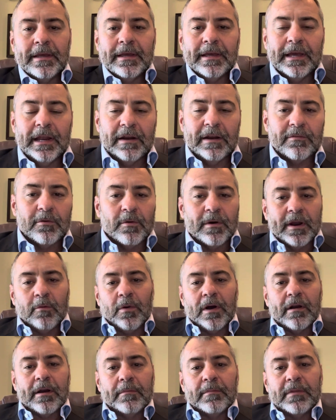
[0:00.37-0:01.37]
Hello everyone and
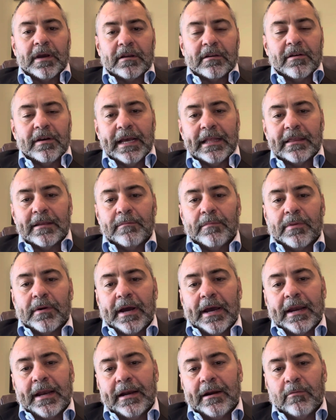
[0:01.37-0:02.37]
welcome. Dr. Nathan
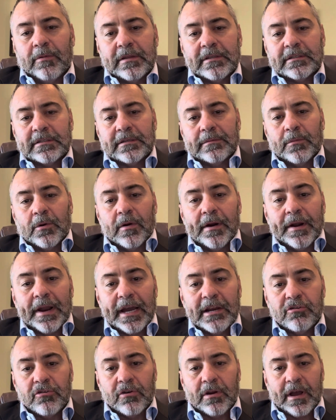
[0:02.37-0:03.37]
Bryan here with some more
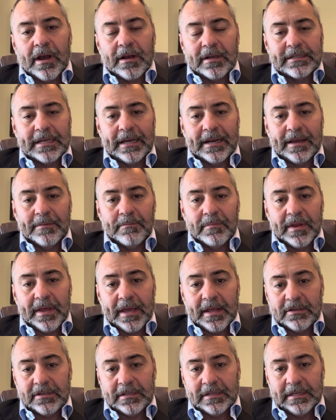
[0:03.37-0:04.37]
nitric oxide
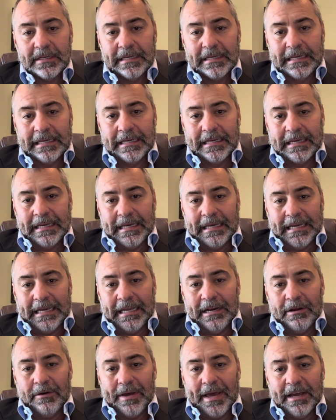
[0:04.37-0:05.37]
updates.
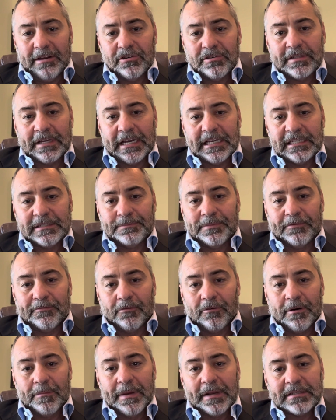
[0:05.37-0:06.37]
You know, exercise
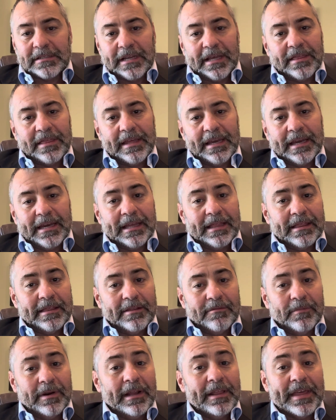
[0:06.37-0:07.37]
performance, I think,
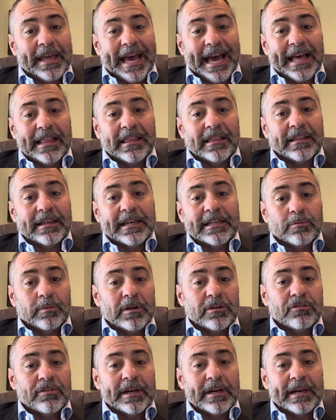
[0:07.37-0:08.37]
and really the athletes,
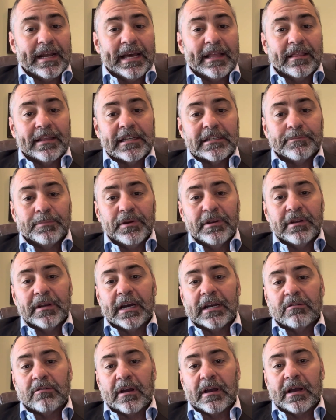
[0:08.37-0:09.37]
well-trained athletes, put
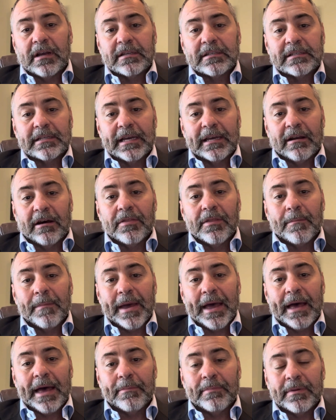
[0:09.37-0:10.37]
nitric oxide on the
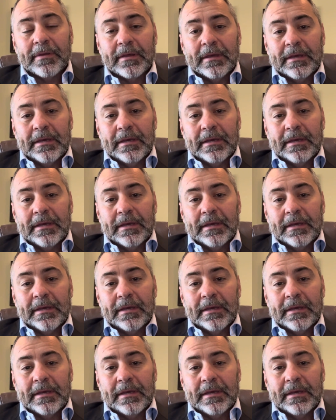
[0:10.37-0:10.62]
map